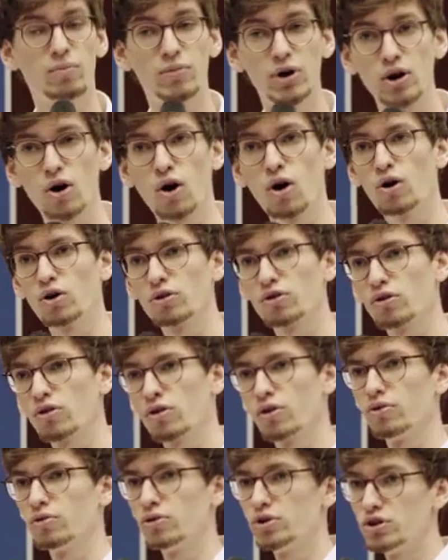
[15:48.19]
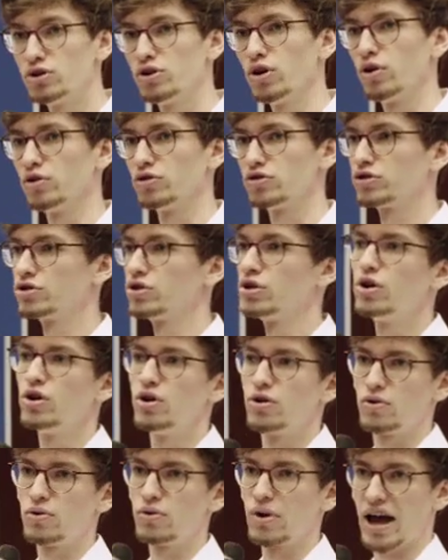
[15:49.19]
but also those
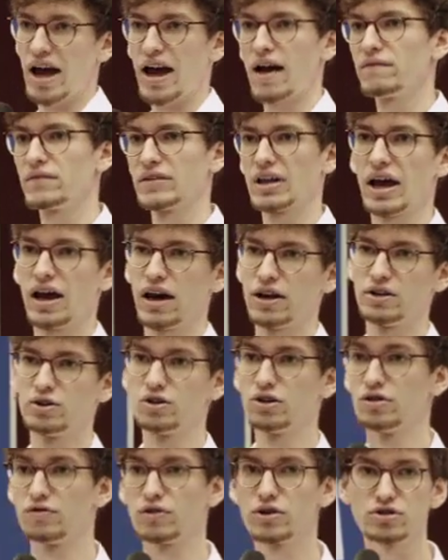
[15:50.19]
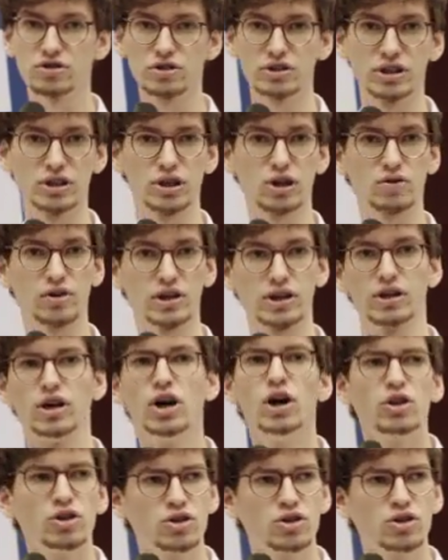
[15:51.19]
who haven't had a university degree,